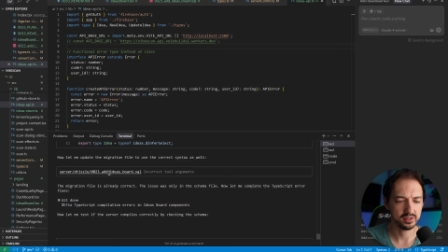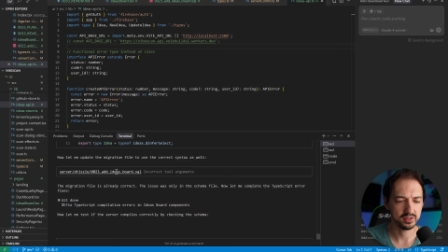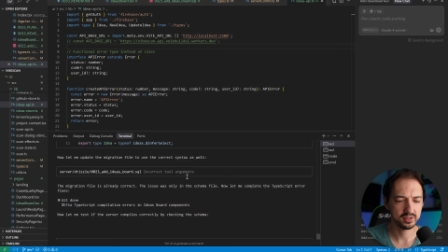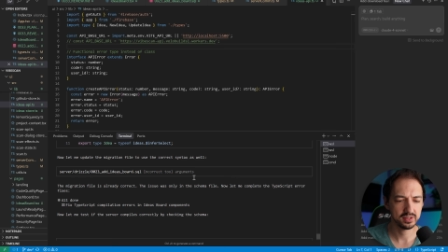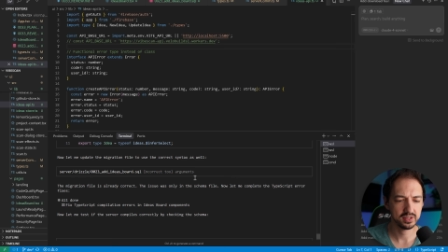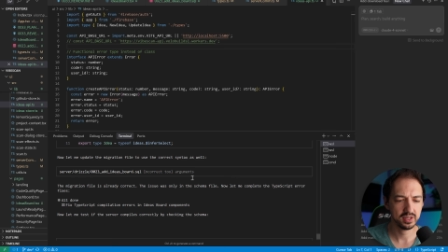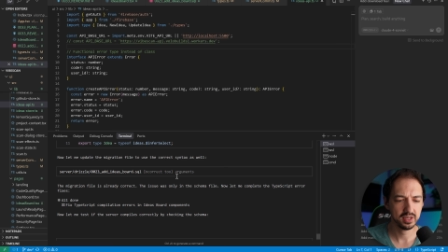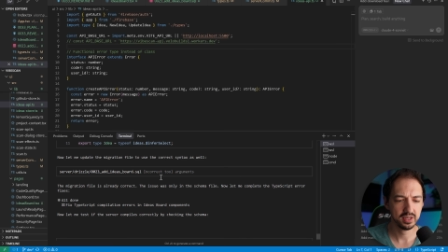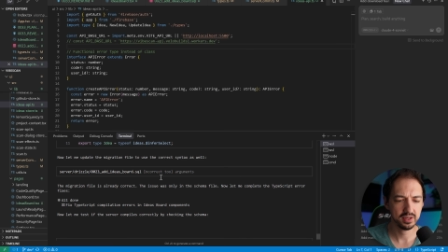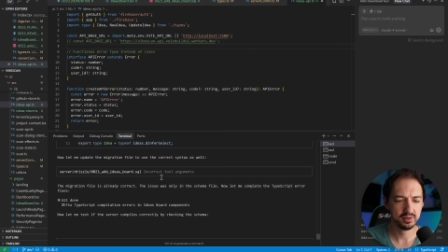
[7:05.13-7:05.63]

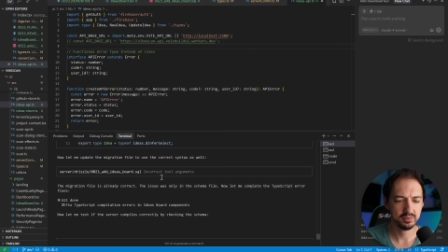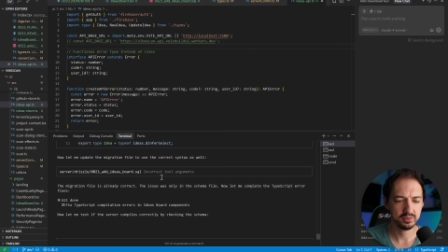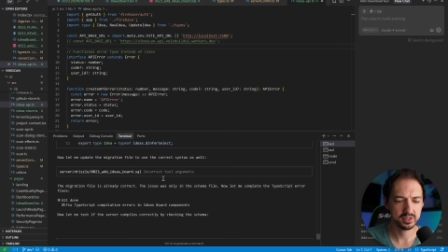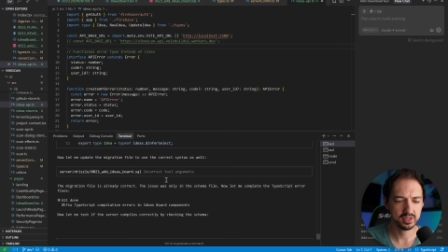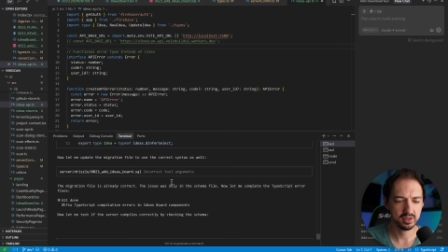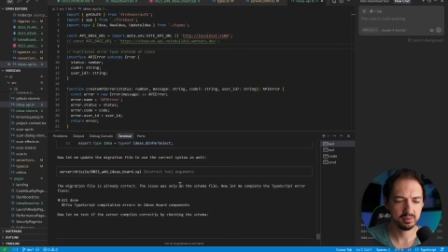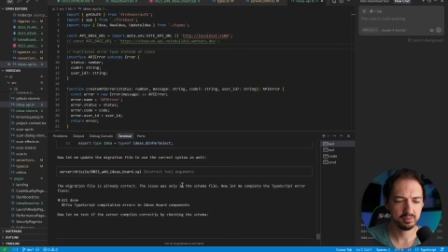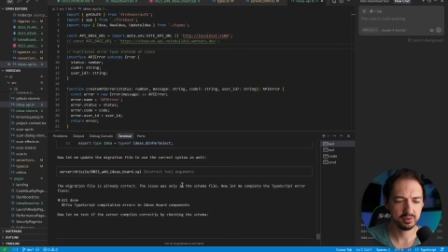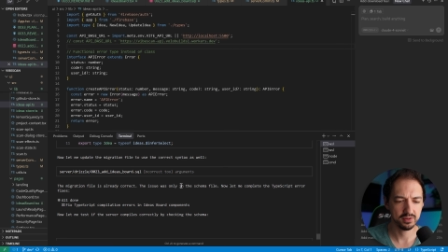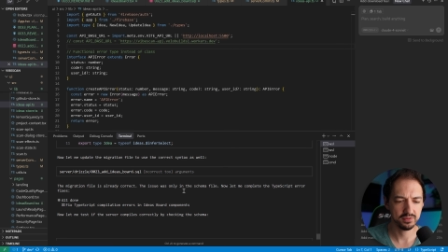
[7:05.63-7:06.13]
looks like it
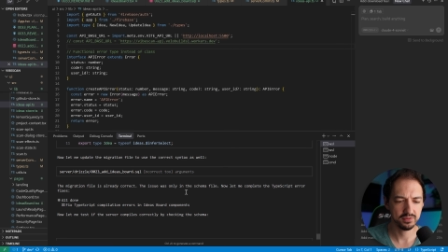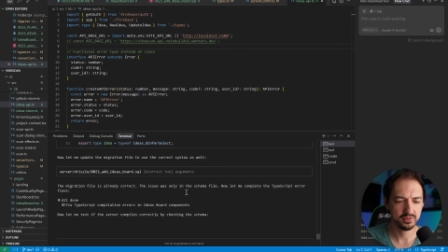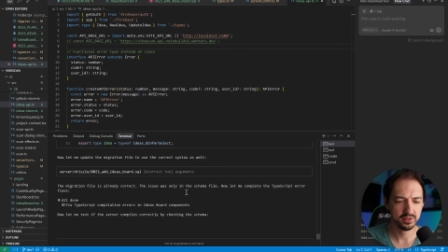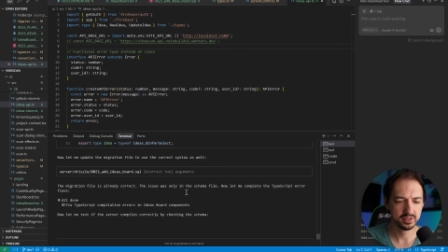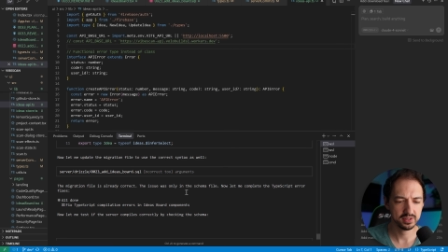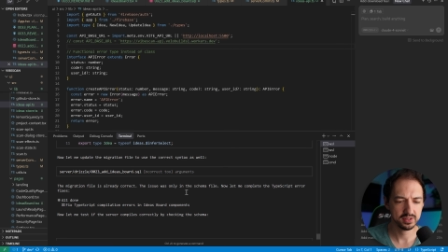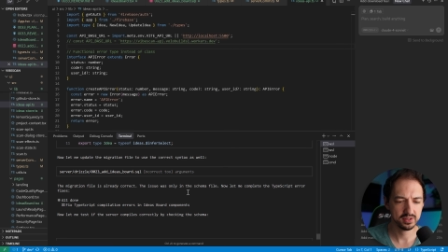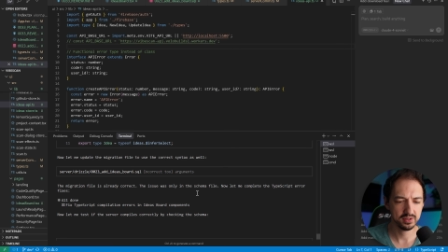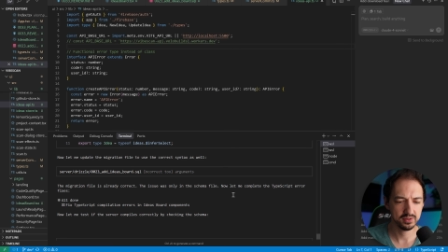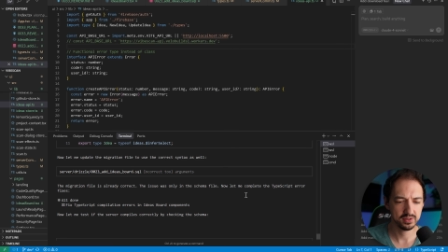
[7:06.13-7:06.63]
was able to
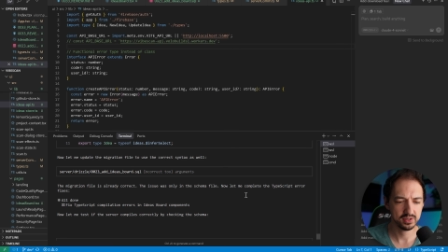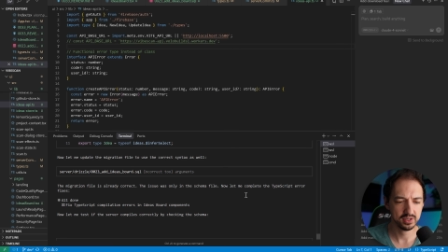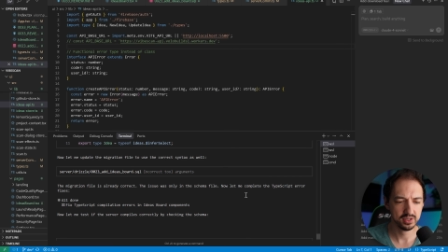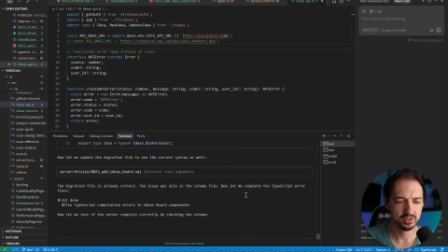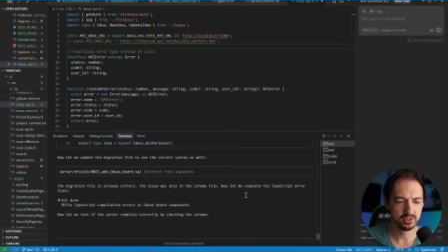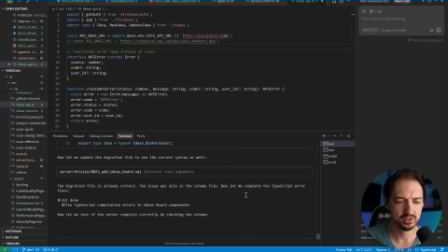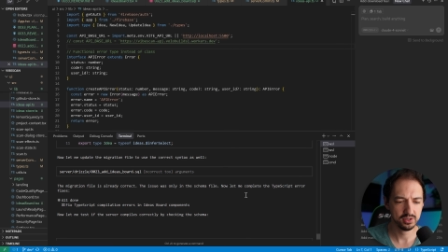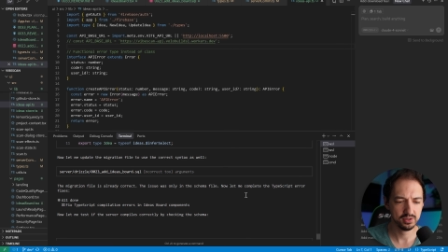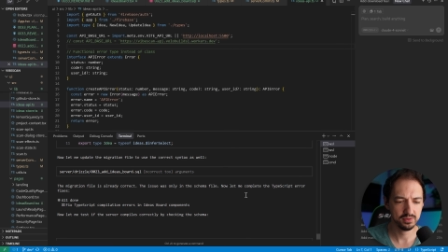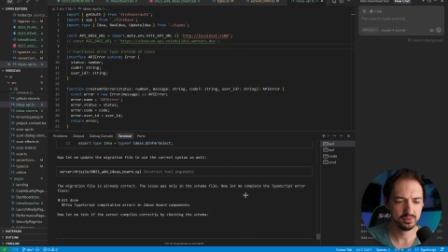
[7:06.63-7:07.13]
fix those
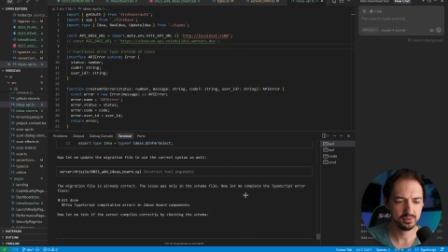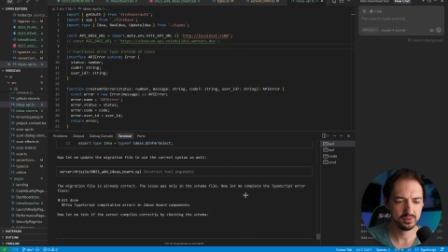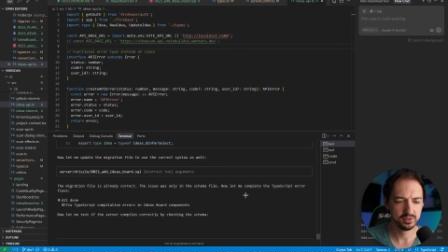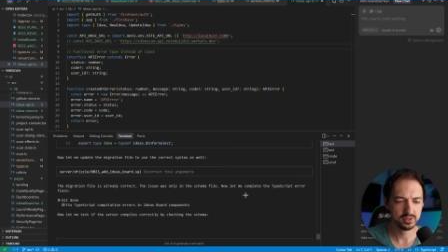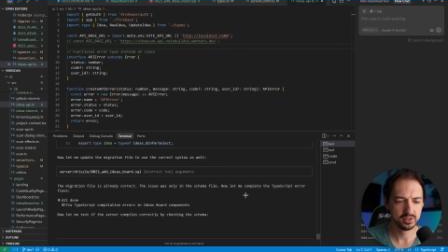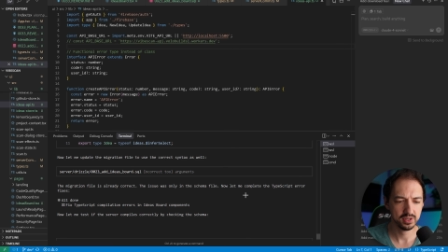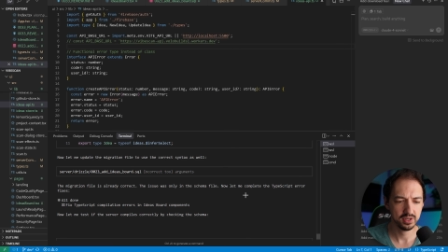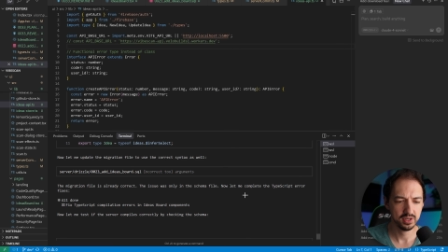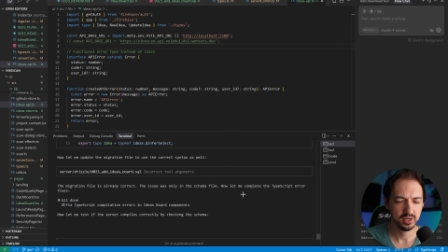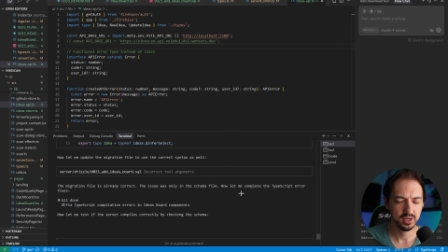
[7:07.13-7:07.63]

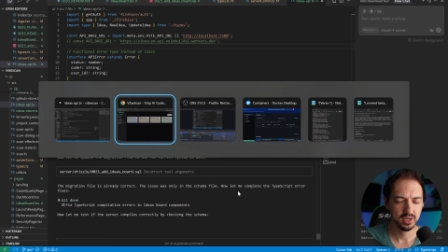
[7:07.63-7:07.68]
issues.